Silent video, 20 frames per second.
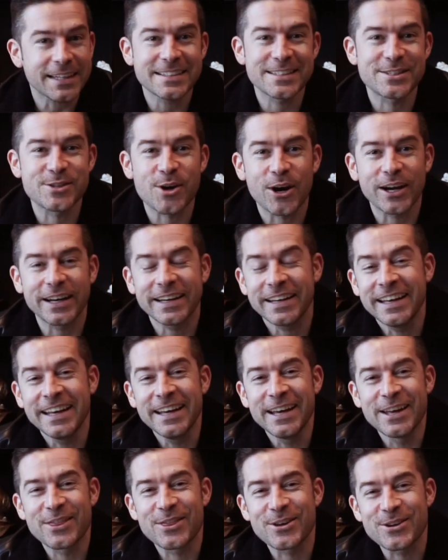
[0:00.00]
Sorry.
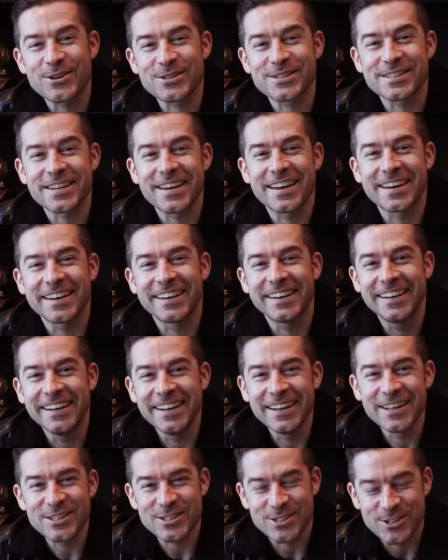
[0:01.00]
There's
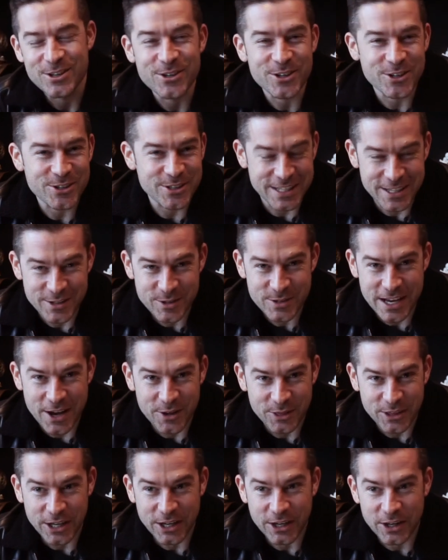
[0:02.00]
still good deals
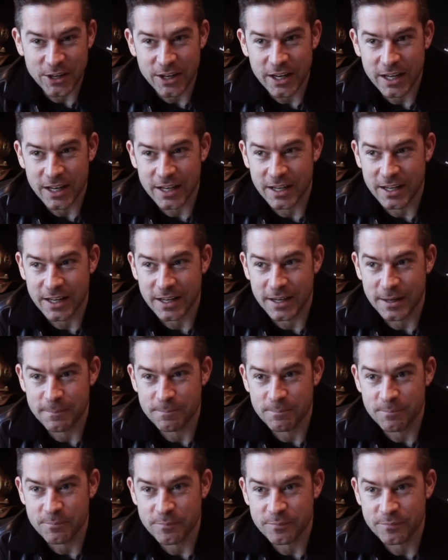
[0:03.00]
out there.
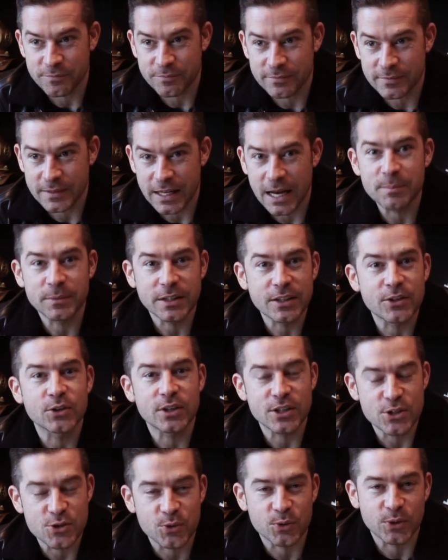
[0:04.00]
I'm
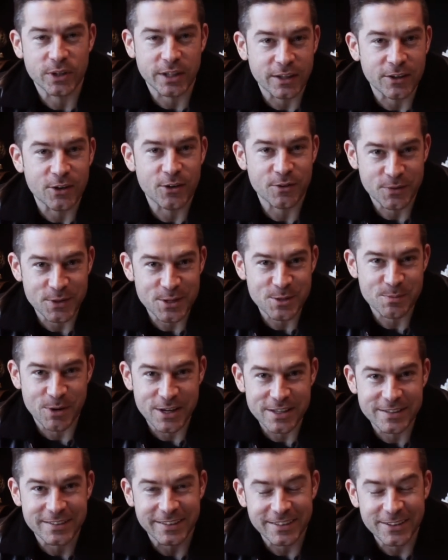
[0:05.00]
literally drooling over this
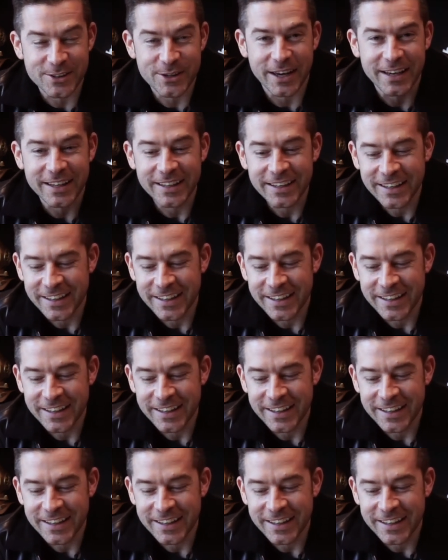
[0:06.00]
bracelet, okay?